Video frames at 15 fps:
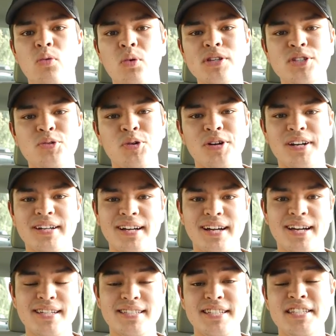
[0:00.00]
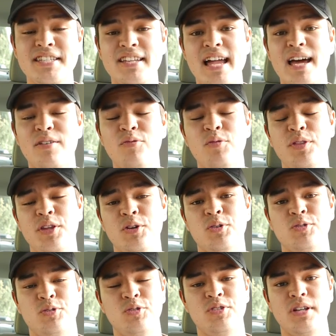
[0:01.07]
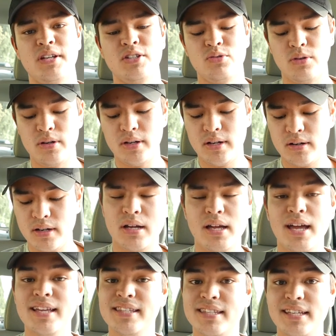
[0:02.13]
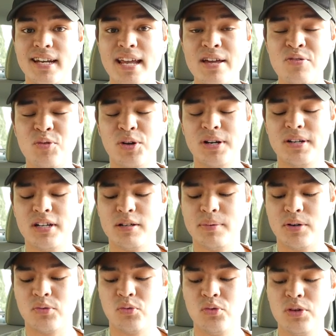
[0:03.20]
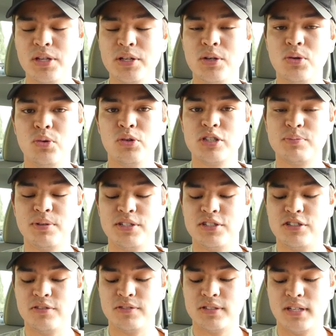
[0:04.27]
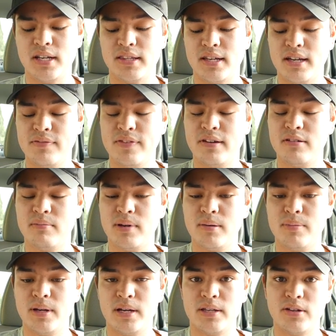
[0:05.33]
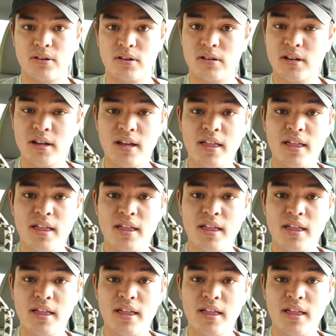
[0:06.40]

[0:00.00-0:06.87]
What's going on guys? This is Adam from the Ernster Sanctuary here, and today we're going to talk about a really cool species of snake that I found in my backyard,